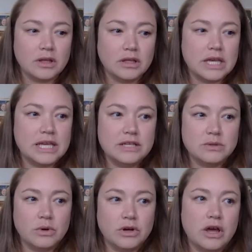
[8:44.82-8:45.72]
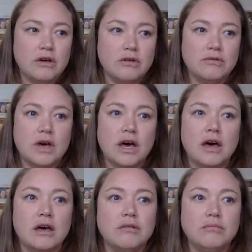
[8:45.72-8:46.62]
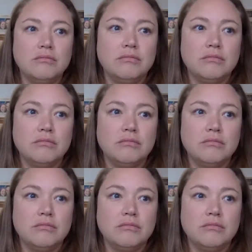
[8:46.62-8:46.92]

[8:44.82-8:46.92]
any sort of um,